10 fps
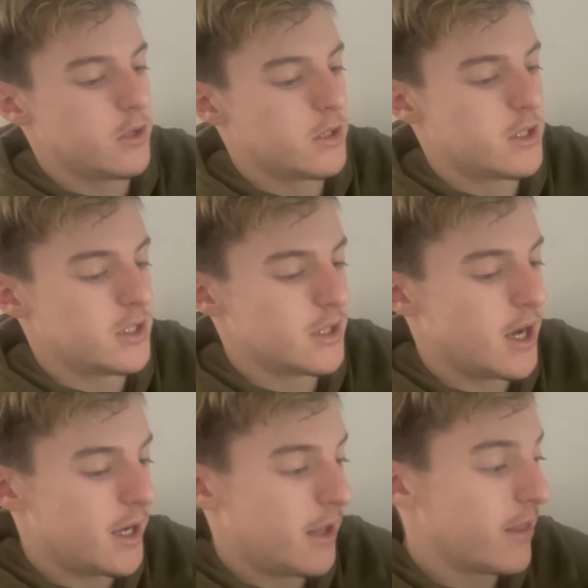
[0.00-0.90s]

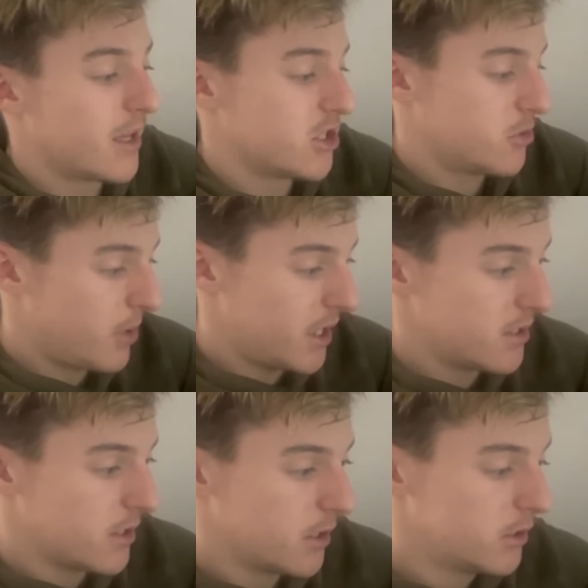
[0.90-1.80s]
designing that
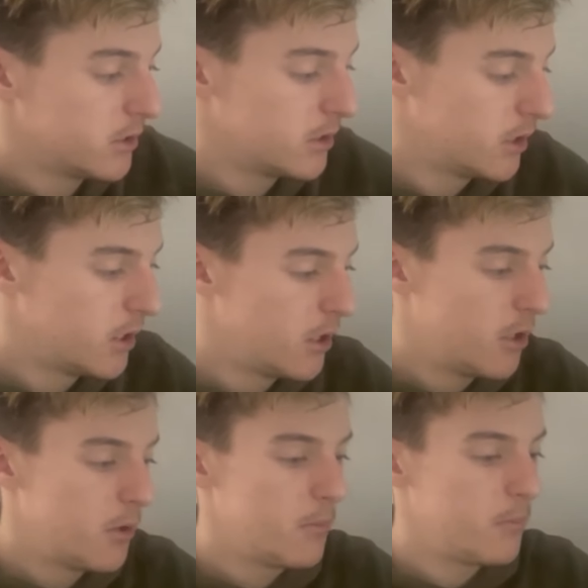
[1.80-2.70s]
spacer
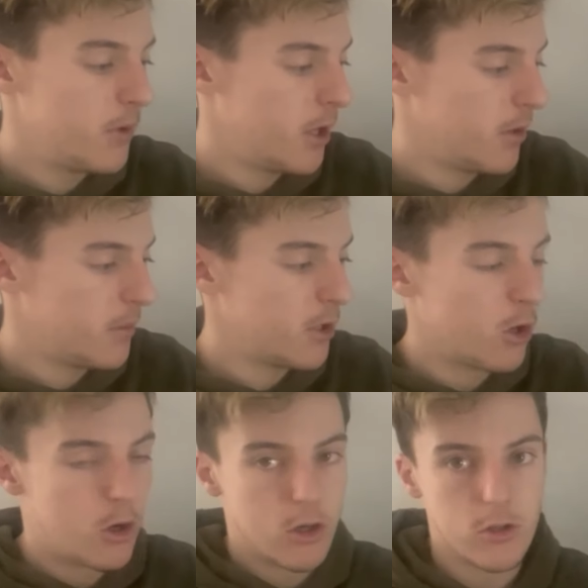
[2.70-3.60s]

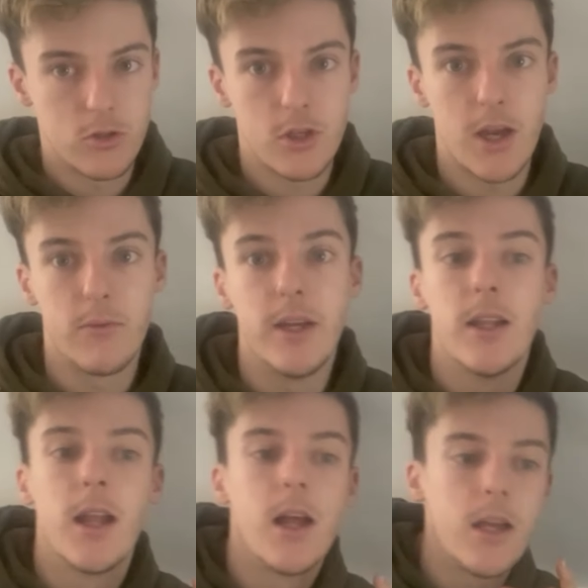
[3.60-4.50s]
because I
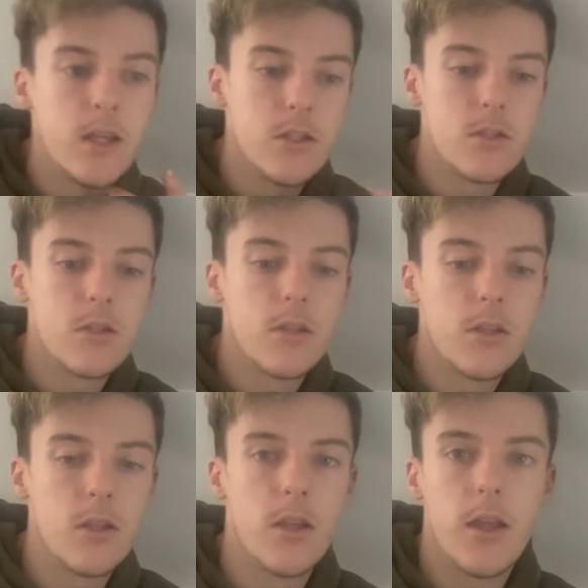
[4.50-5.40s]
realised
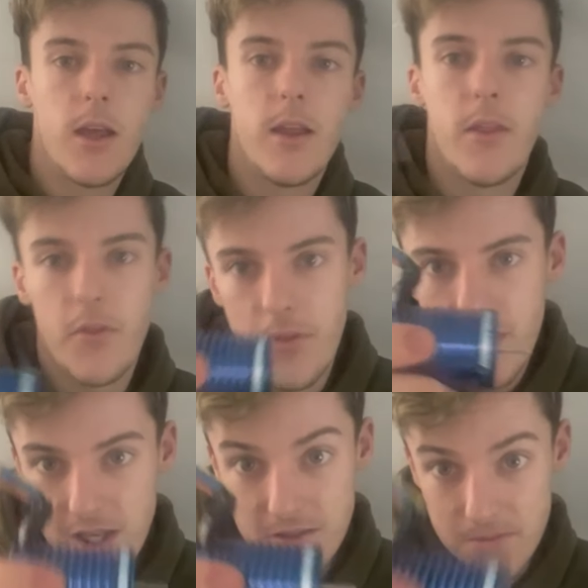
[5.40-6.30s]

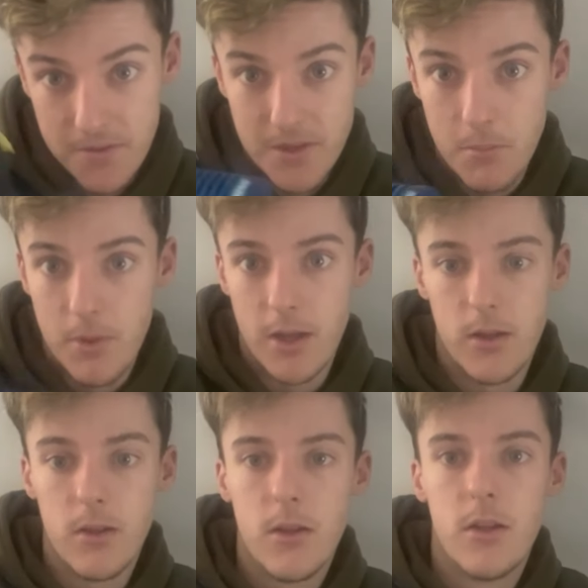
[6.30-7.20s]
that's 50mm
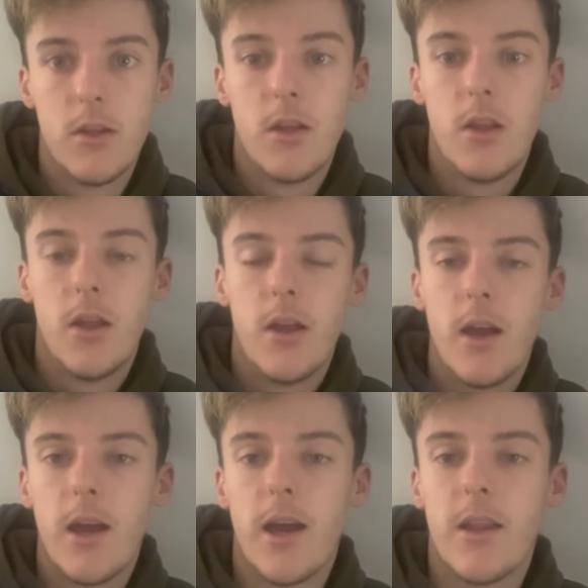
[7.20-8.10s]

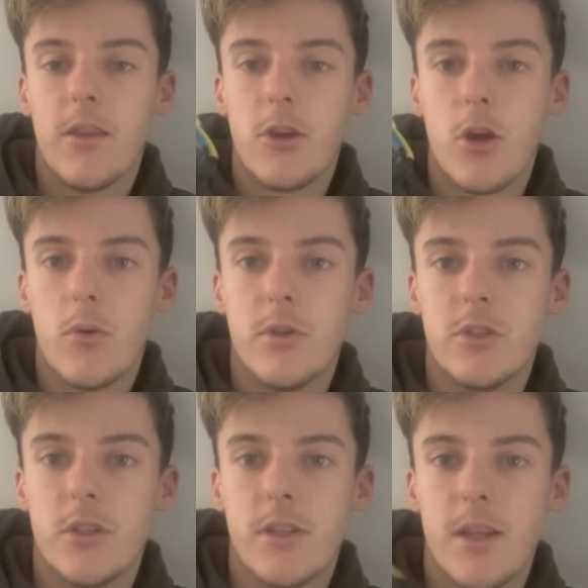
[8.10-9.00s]
and the cone is
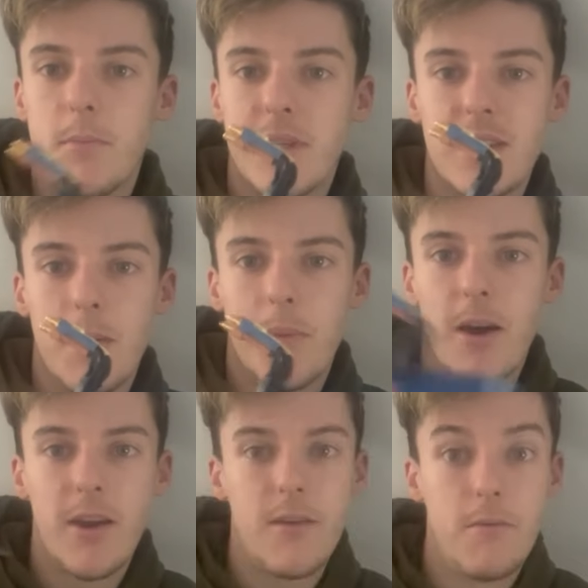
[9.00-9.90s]
going to then be set
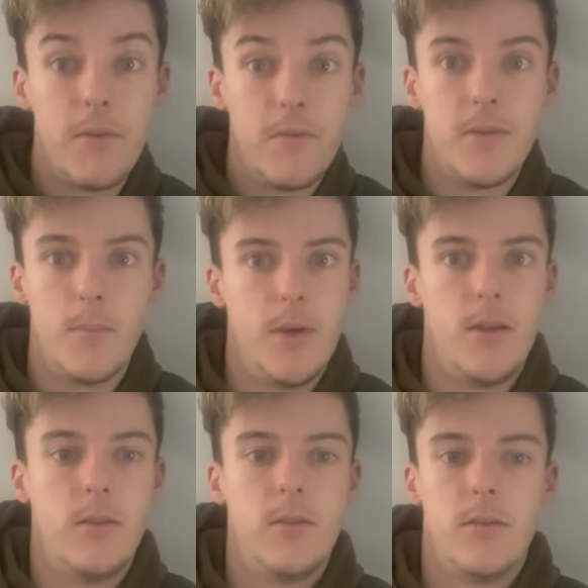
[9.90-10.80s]
back 50mm.
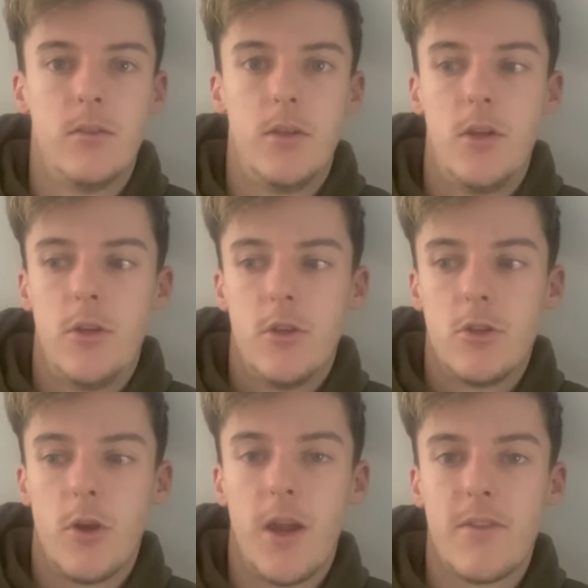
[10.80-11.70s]

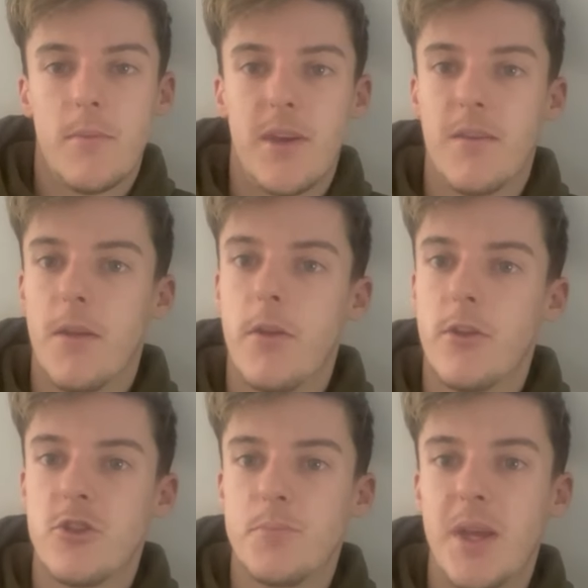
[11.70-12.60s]
So I'm going to have to make a
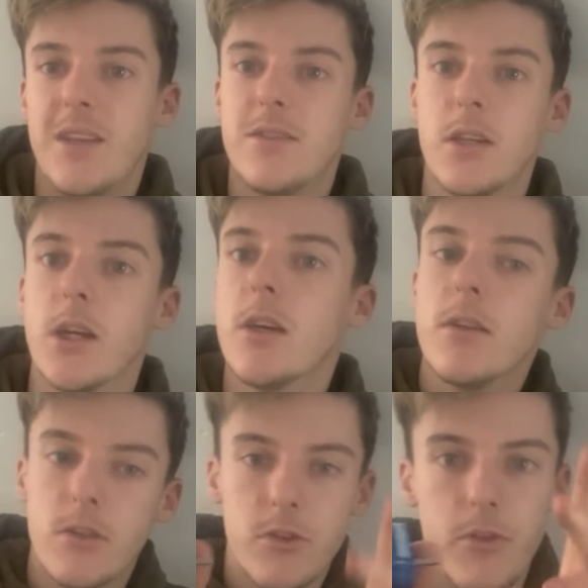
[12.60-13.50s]
spacer
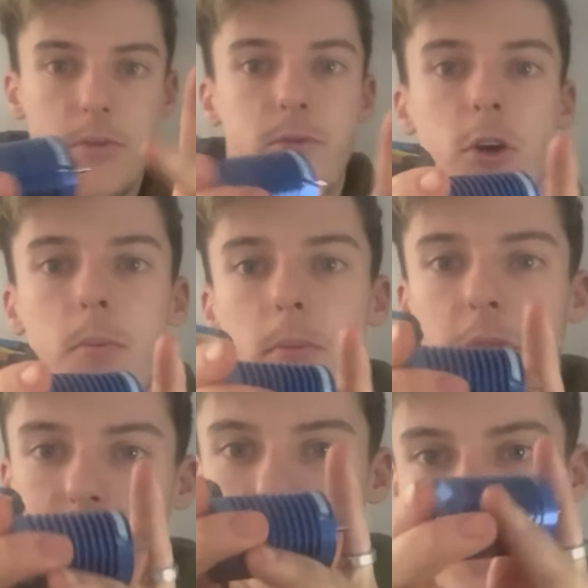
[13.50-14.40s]
from the
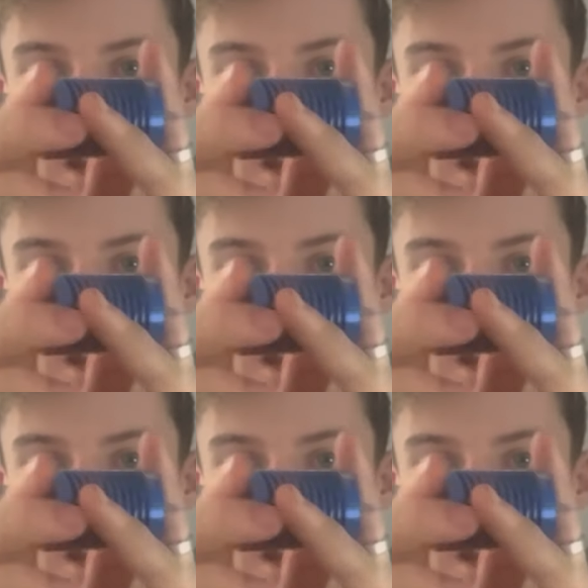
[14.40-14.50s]
fan